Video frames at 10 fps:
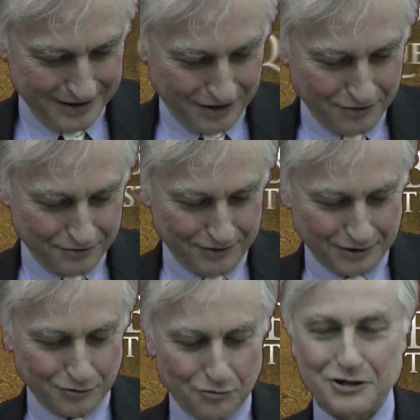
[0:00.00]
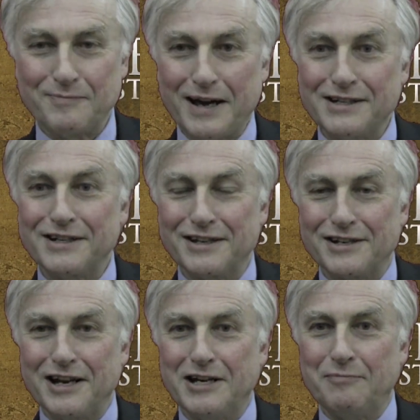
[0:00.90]
Don't run on automatic,
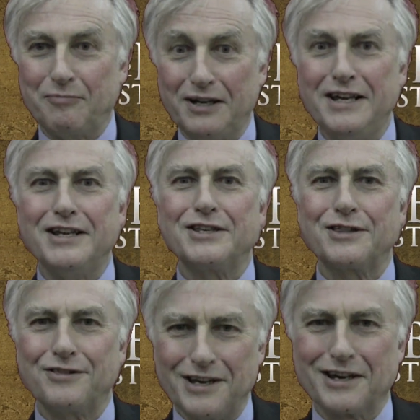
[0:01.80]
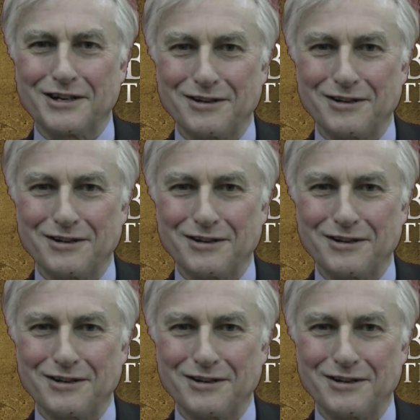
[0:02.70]
instead, please think.